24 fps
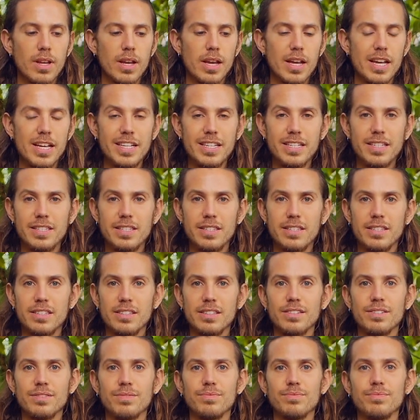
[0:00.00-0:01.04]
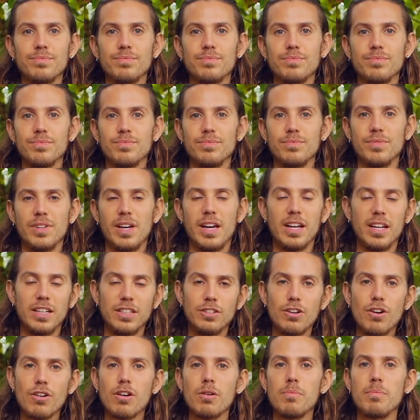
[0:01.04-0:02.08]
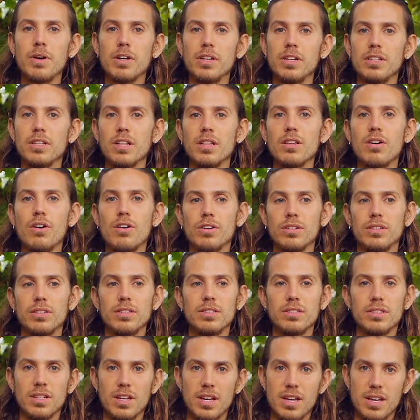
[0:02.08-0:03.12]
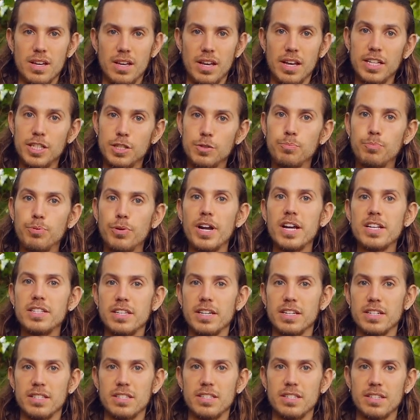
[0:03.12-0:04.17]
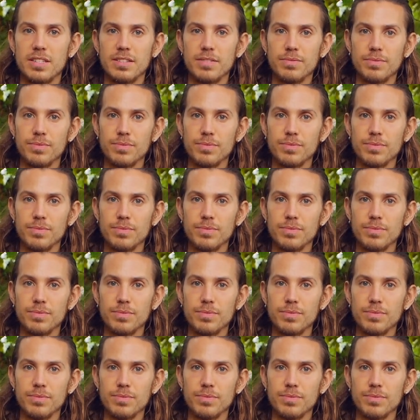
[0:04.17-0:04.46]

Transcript: is, and I talk about it a lot, is presence.